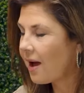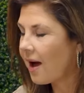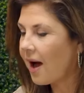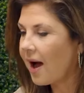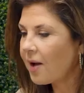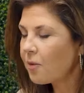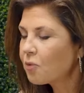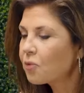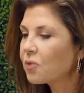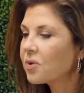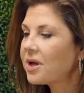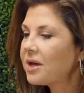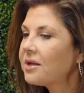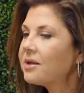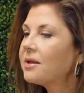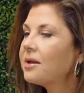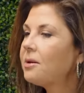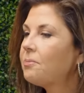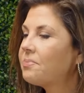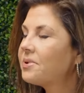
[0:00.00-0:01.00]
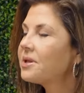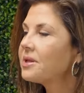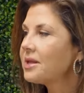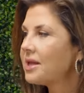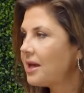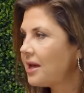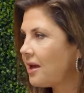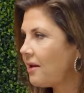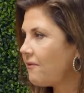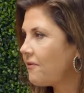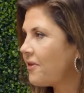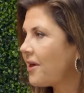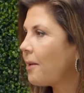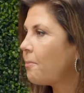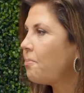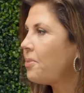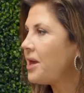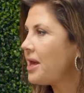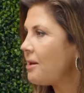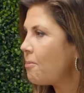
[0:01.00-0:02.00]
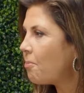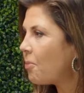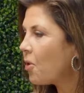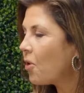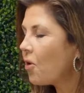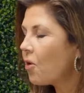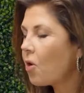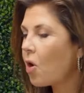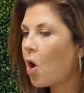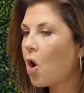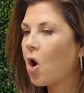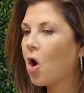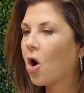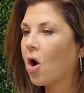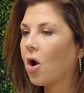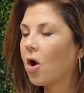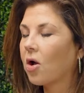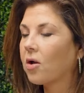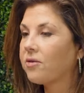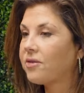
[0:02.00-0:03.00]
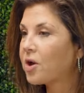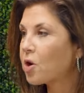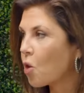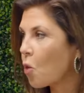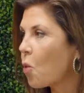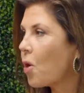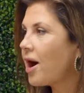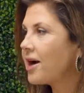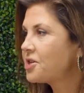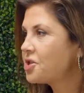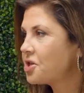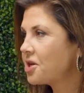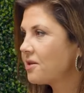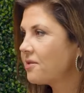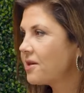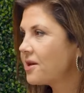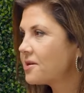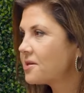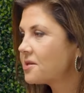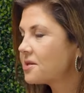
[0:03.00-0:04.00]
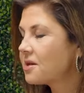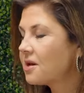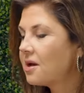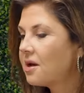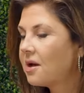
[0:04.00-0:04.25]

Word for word: I okay. really believe that people are that are watching this